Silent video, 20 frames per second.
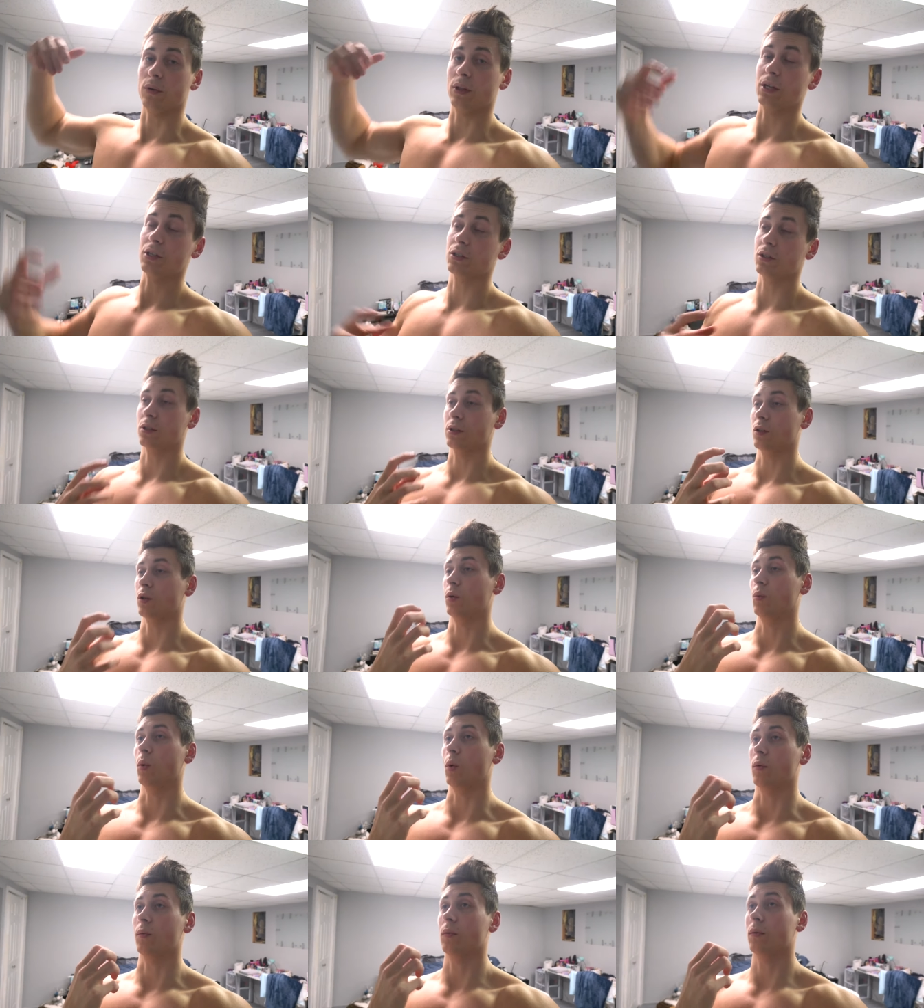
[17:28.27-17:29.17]
That's just a little
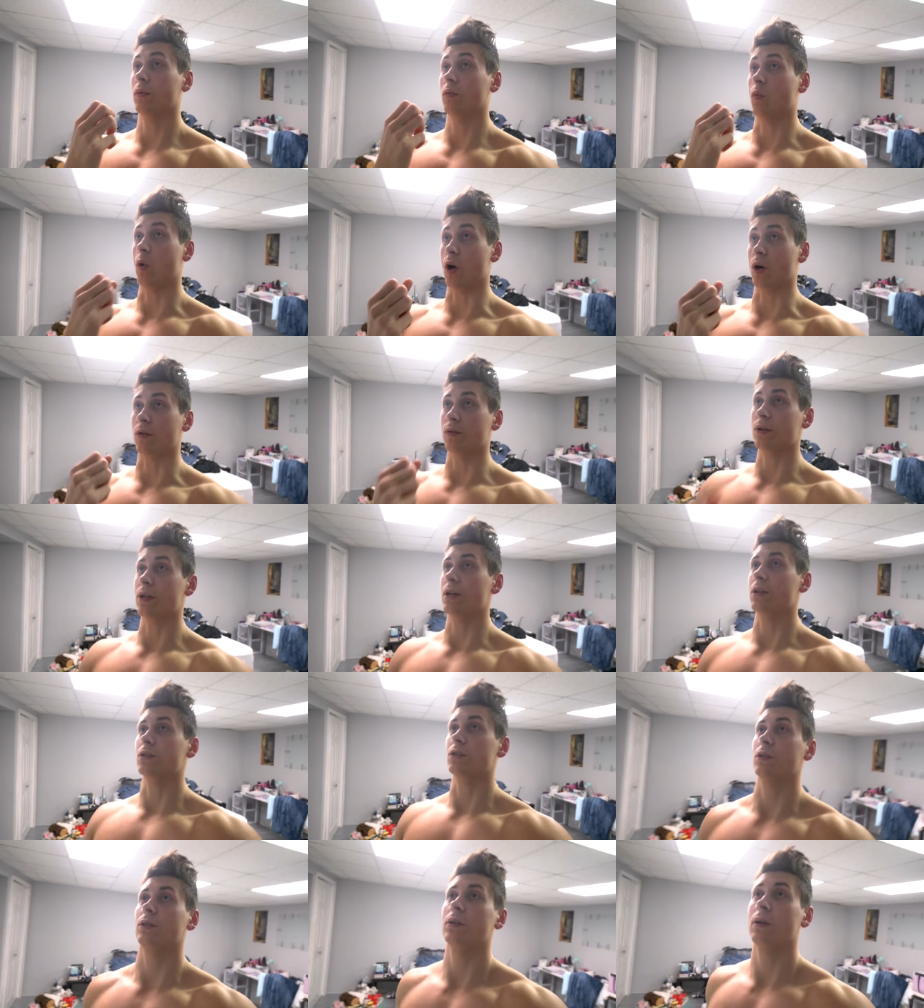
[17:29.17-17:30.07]
more water
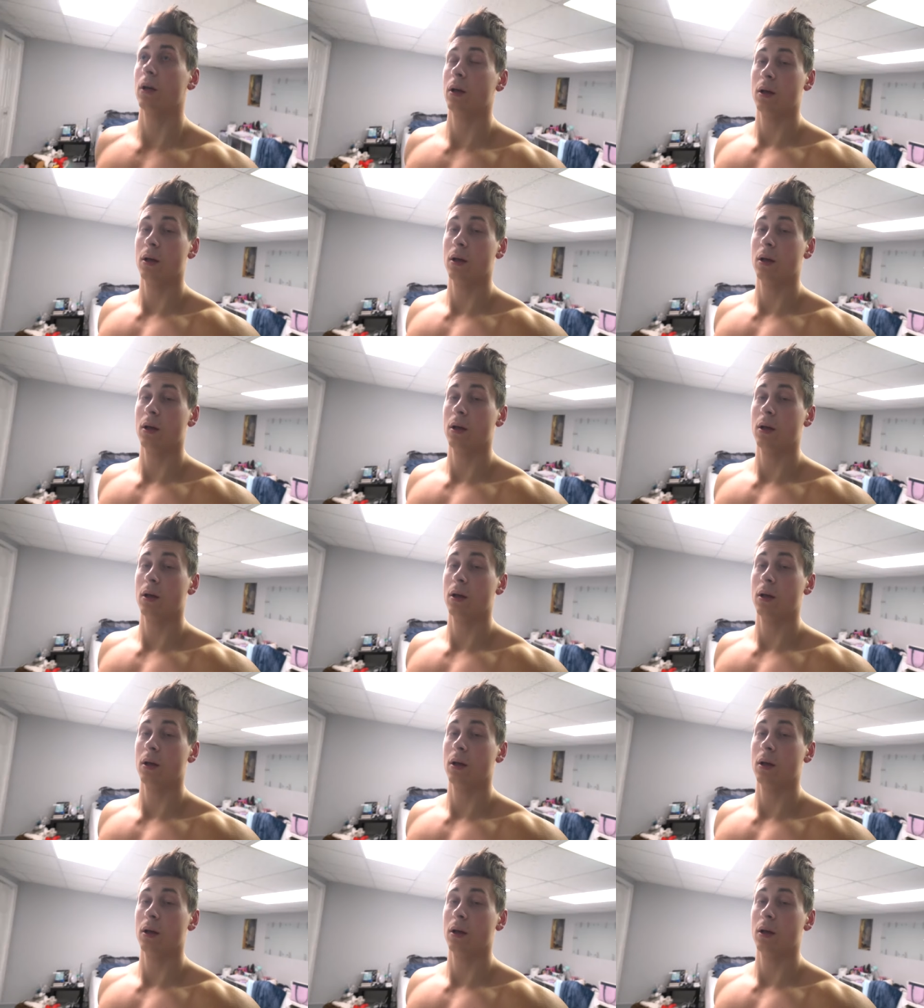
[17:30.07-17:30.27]
retention.